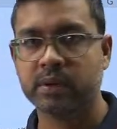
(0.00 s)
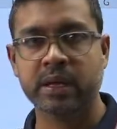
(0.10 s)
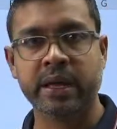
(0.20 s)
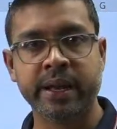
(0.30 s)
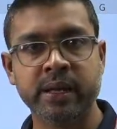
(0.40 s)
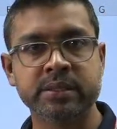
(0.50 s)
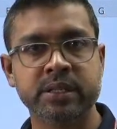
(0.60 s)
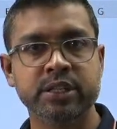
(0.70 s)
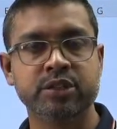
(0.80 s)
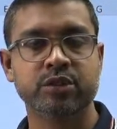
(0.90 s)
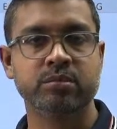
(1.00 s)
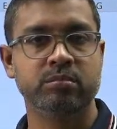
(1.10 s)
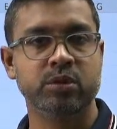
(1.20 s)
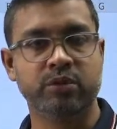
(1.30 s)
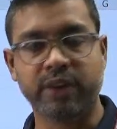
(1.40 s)
analysis,
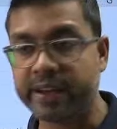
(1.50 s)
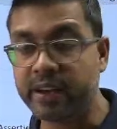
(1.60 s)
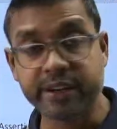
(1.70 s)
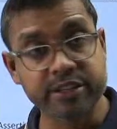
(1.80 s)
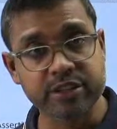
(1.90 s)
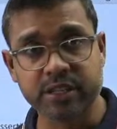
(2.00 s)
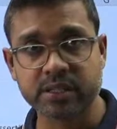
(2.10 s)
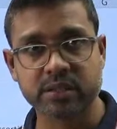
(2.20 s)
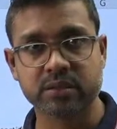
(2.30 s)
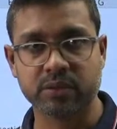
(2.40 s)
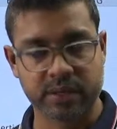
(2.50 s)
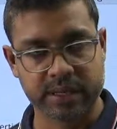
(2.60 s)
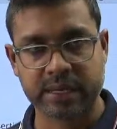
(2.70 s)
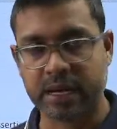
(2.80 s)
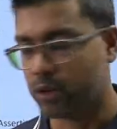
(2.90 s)
your final decisions
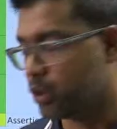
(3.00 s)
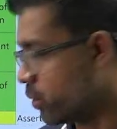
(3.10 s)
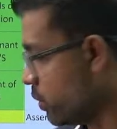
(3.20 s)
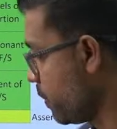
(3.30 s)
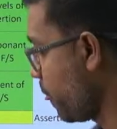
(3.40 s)
can go wrong.